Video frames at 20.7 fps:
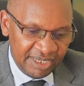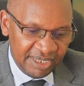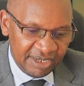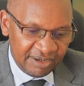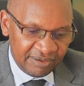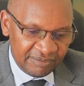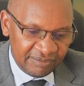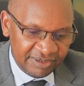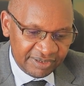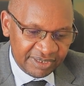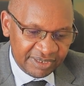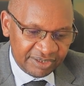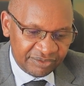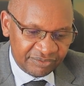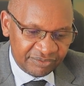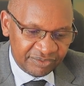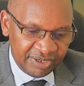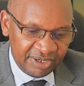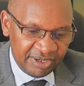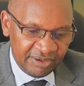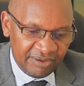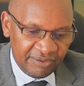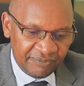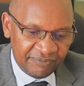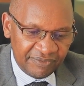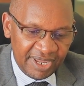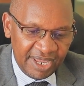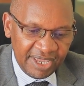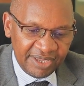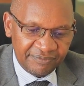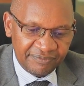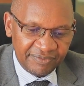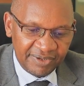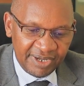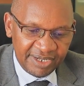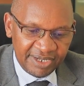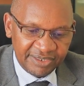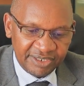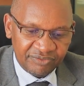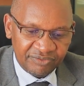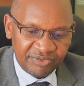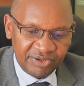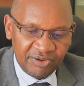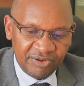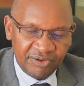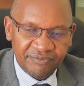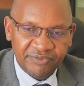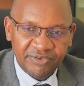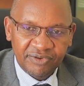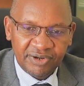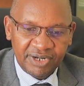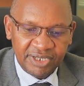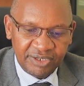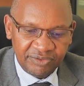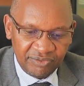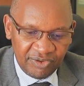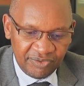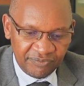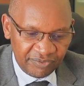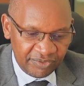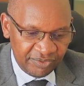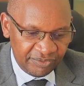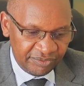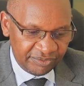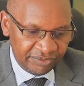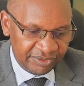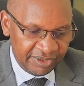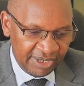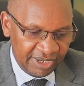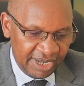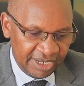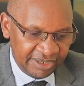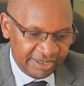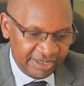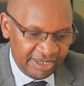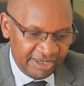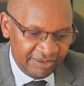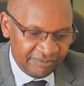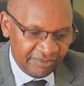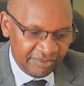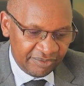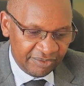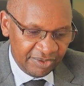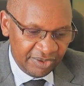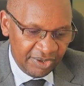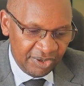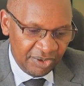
including the tree of life and the tree of knowledge of good and evil,